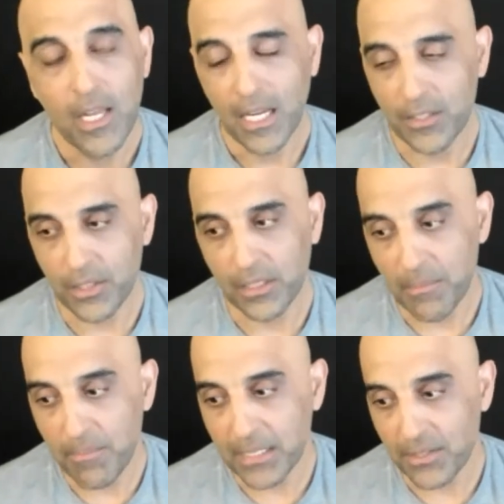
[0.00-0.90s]
And so the
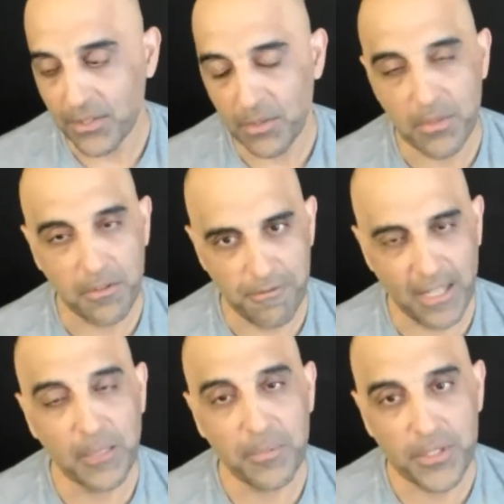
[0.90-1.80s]
limbic system
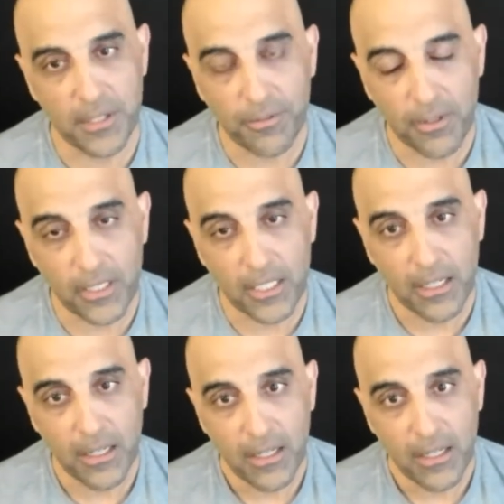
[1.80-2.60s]
develops differently.